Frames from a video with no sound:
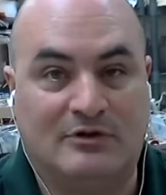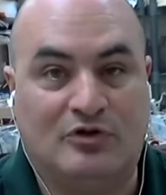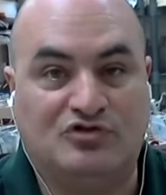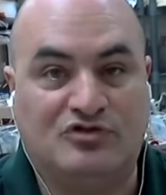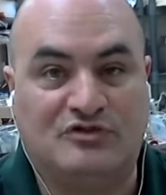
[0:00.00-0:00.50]

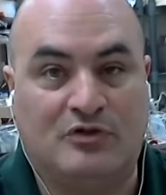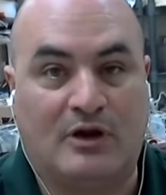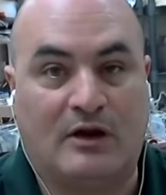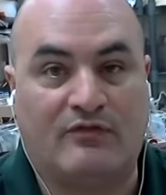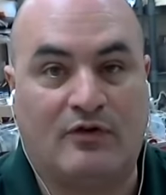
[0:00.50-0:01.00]
She's
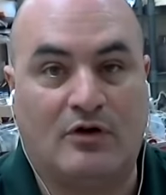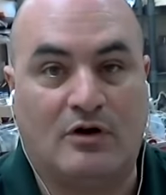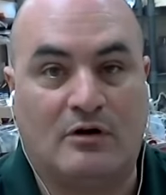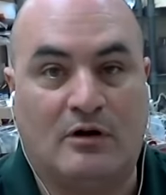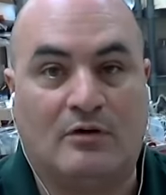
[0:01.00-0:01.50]
looking for
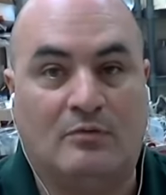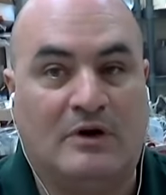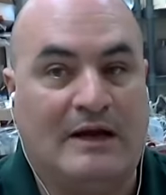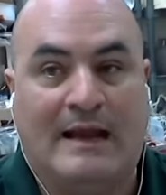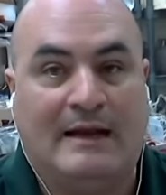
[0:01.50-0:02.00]
her own,
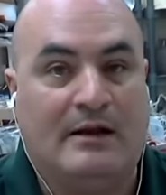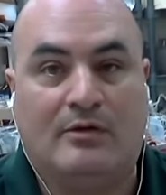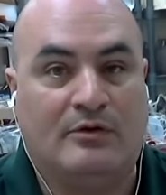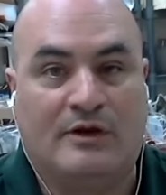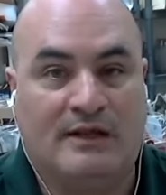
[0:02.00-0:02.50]
but any
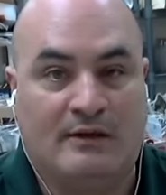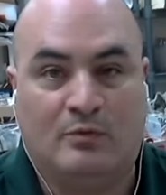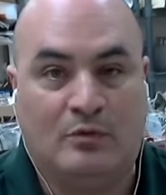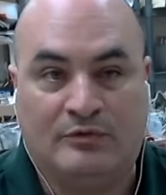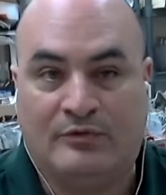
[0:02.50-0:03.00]
other kid
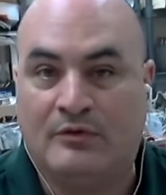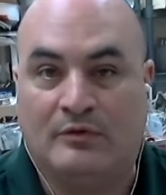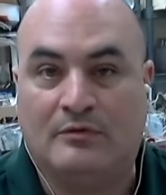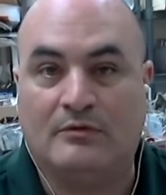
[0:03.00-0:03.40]
will do.